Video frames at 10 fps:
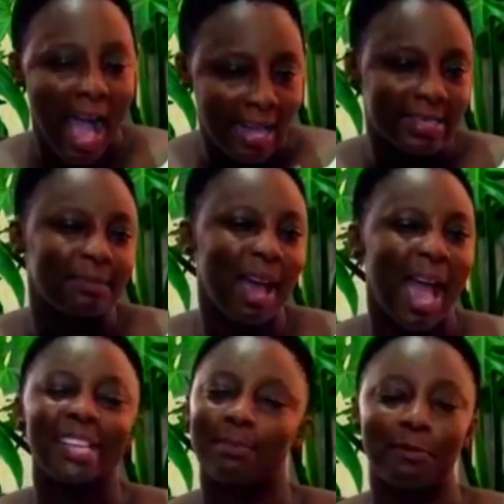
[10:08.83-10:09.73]
asking my
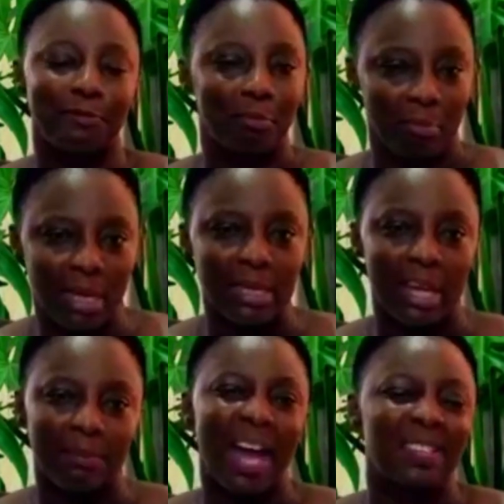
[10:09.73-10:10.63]
husband for
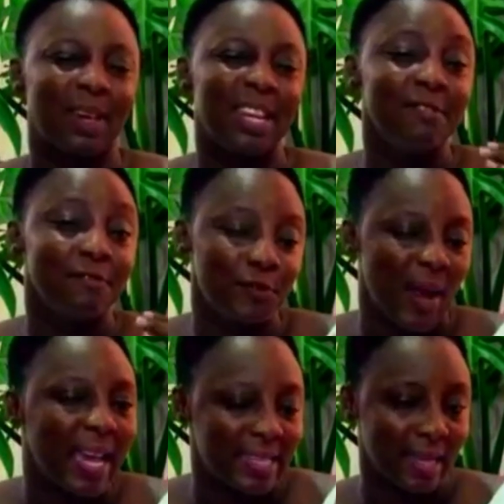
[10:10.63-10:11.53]
money, and my husband
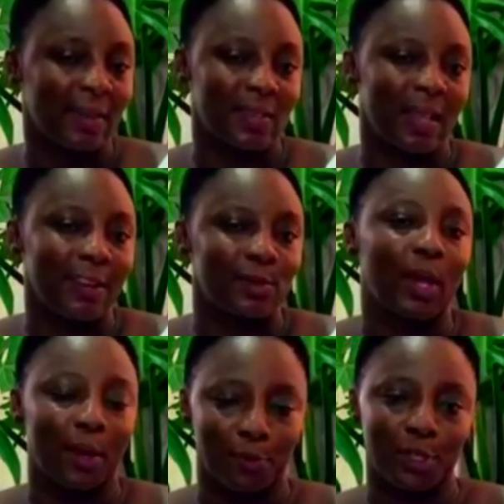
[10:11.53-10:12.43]
invited this lady
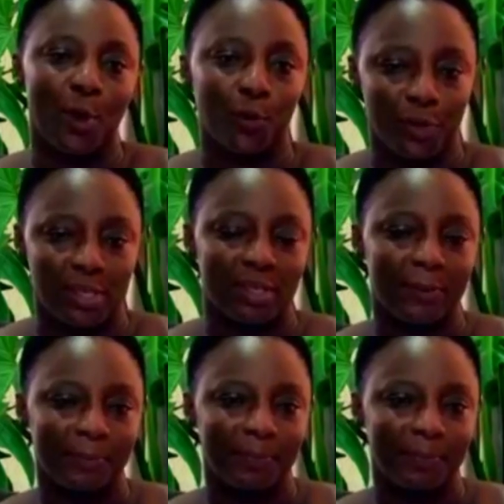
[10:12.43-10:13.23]
to come to the office.